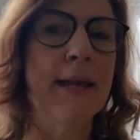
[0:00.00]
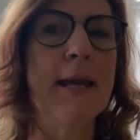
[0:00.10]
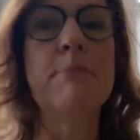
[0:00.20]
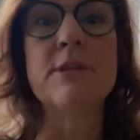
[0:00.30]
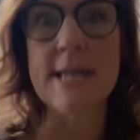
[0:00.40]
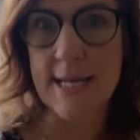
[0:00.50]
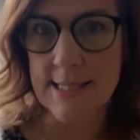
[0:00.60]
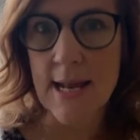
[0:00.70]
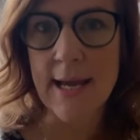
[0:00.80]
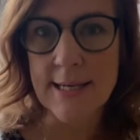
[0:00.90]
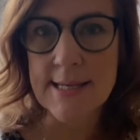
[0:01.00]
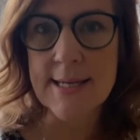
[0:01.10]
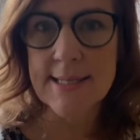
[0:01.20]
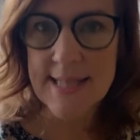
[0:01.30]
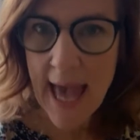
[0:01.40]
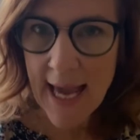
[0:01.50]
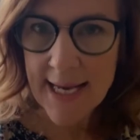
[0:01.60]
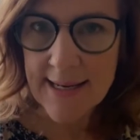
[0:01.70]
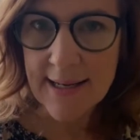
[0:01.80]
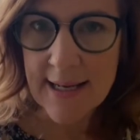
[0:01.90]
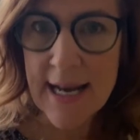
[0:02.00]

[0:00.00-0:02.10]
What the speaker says: He pretends like he's insane.